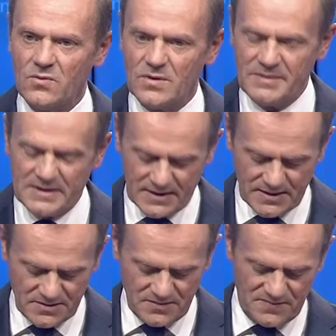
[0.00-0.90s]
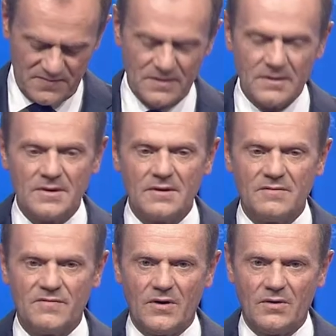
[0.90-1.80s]
will be negative
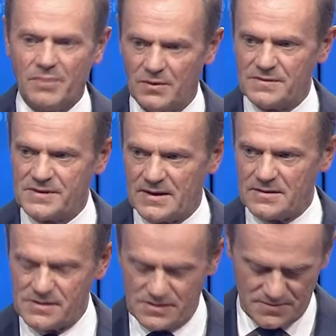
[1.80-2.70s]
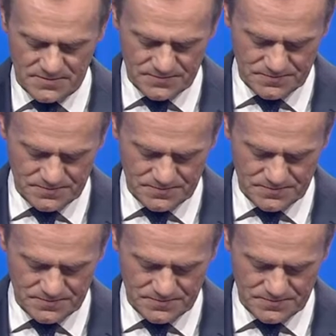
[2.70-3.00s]
for both sides.